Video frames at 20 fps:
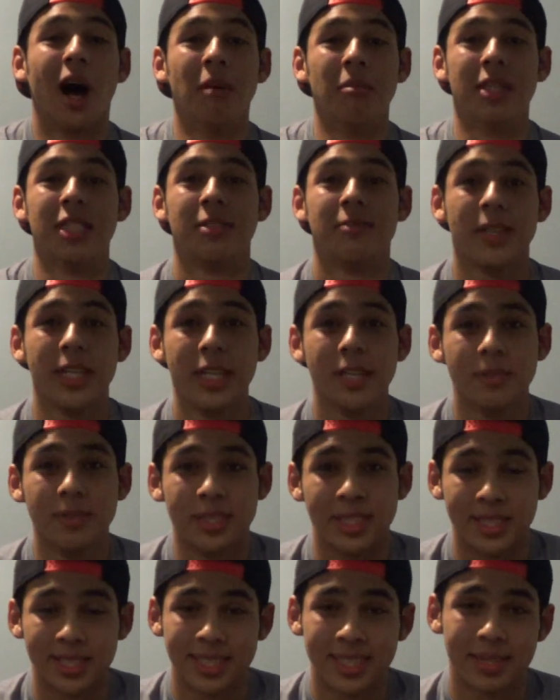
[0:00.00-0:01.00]
This video
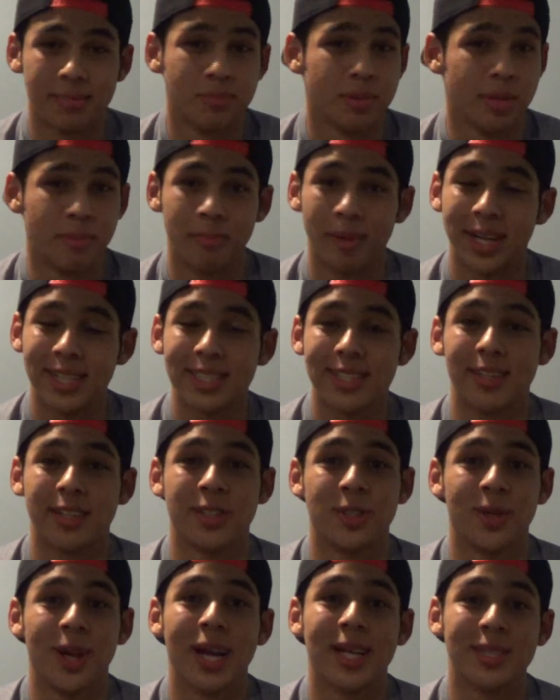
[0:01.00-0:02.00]
is just simply meant to
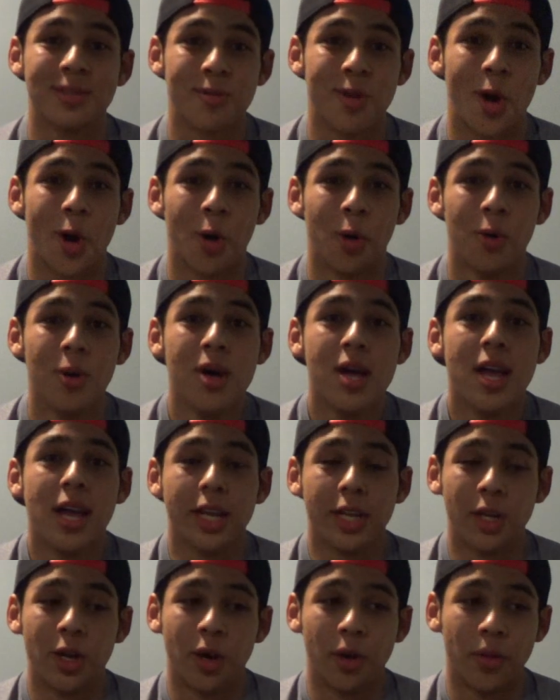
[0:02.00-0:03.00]
let you guys know,
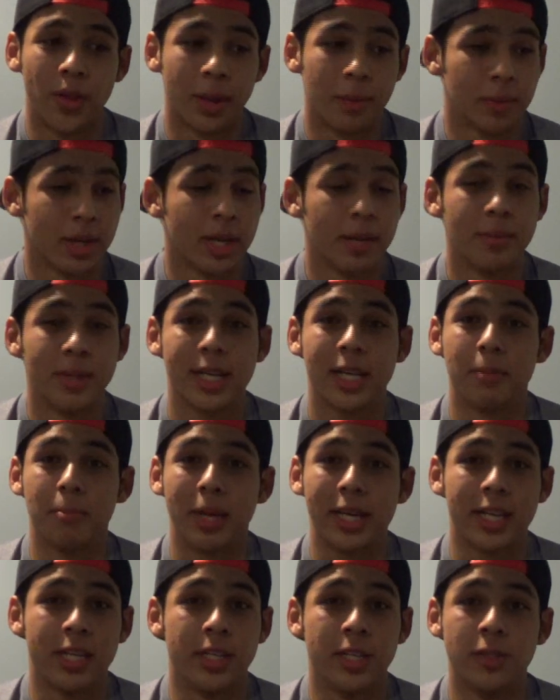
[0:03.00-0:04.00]
you know, that I'm gonna be
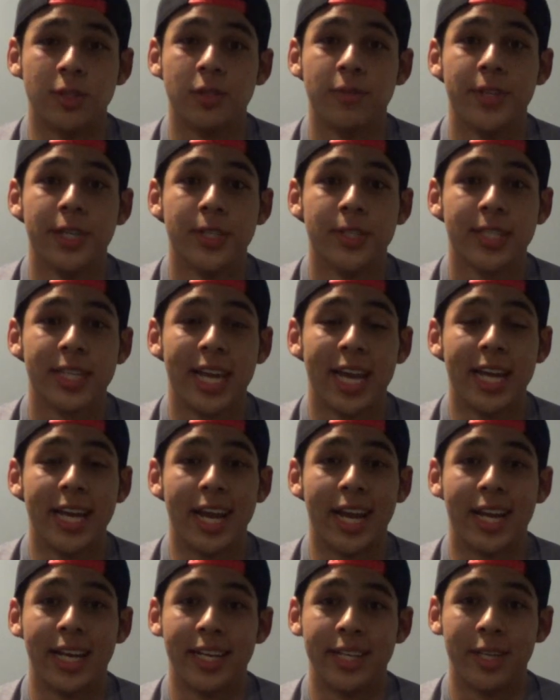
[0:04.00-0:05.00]
making YouTube videos again,
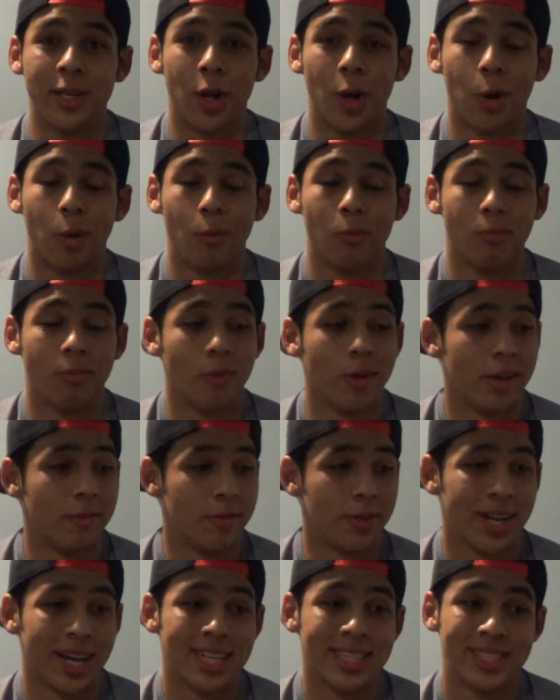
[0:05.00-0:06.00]
and you know,
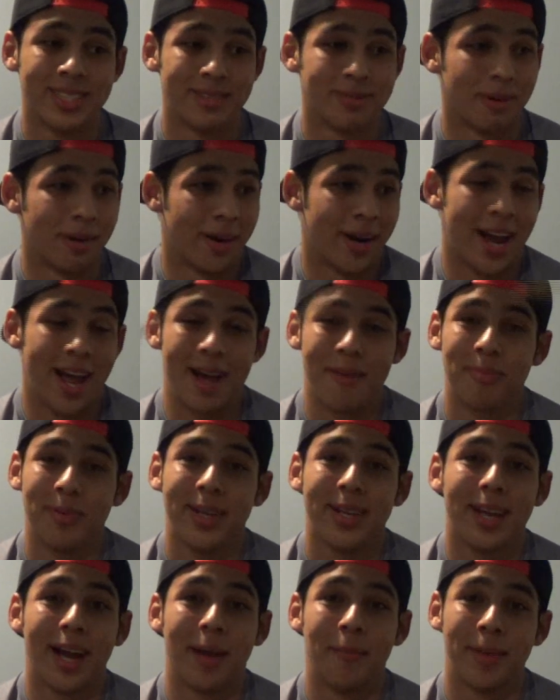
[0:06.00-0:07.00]
if you guys are
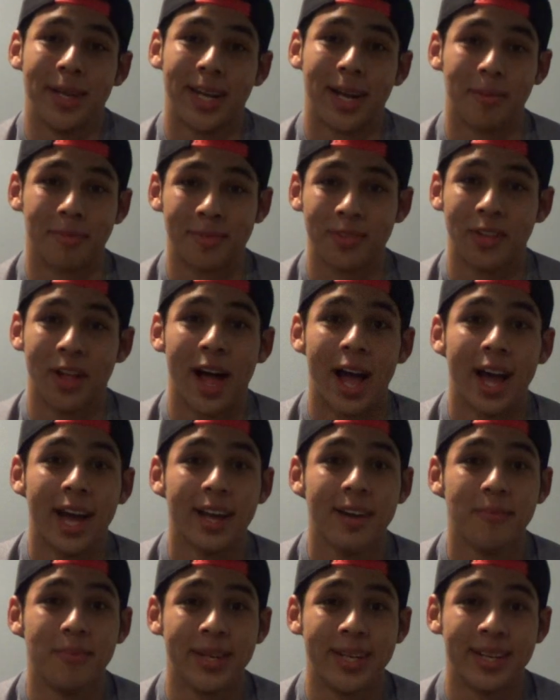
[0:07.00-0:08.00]
happy, I mean, I'm
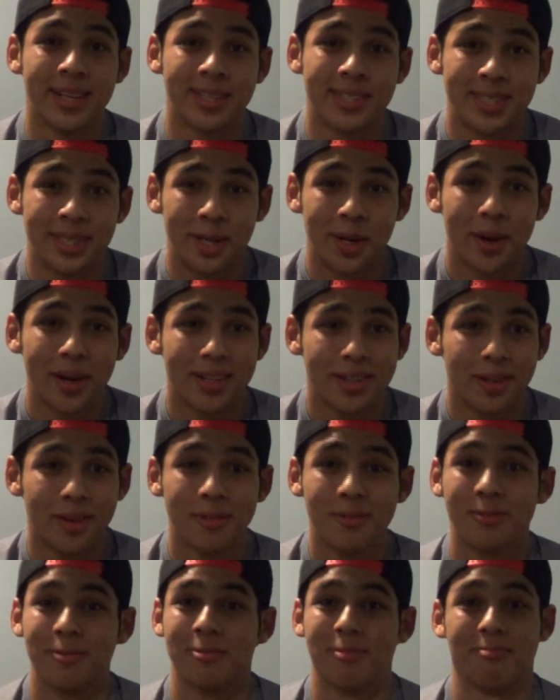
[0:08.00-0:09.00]
glad because you know, I
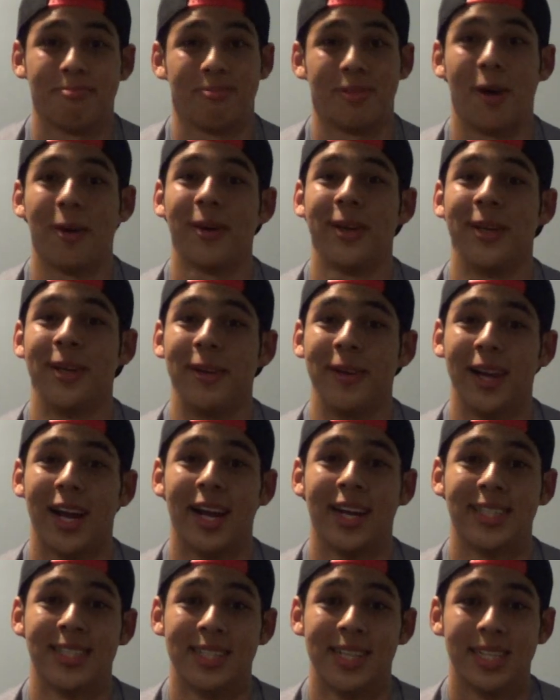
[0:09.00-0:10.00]
love talking to you
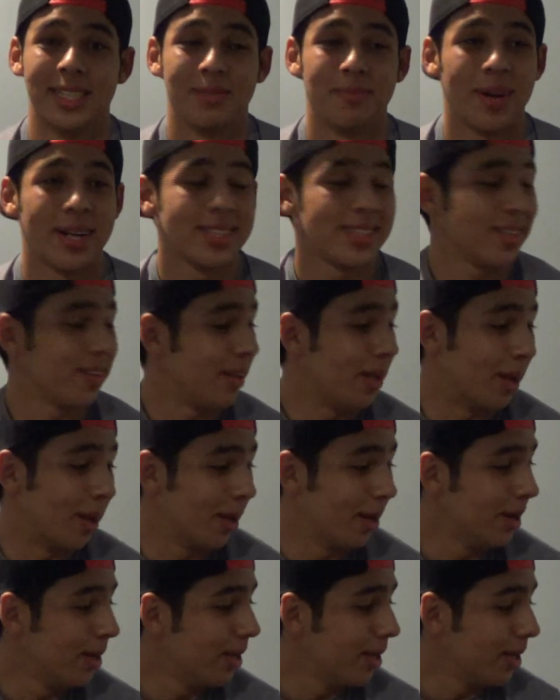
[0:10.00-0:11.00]
guys, and that's practically it.